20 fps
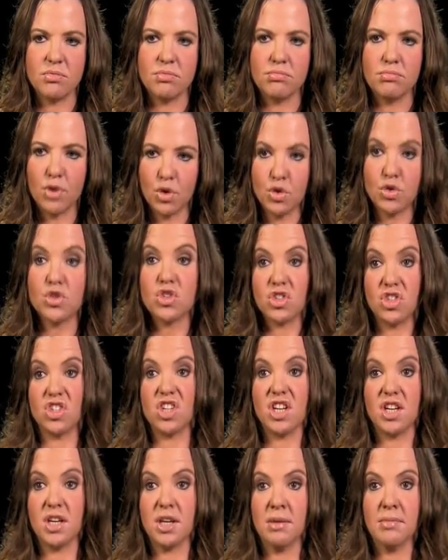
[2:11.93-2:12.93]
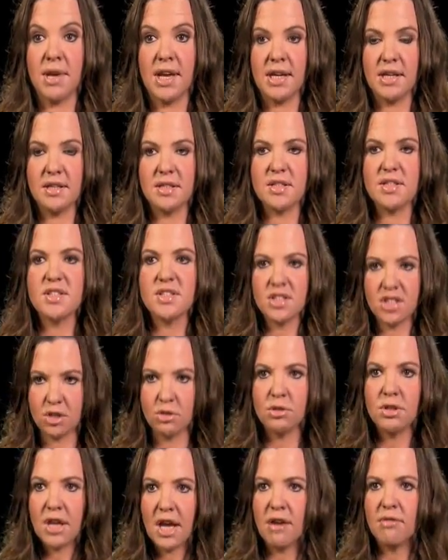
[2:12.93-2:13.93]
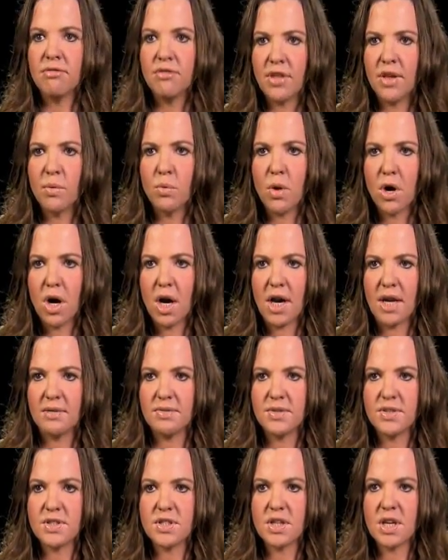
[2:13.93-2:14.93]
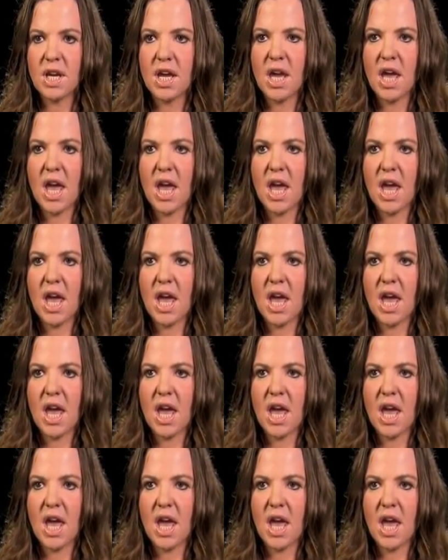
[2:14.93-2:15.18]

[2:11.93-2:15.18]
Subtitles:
most cheating men still love their wives.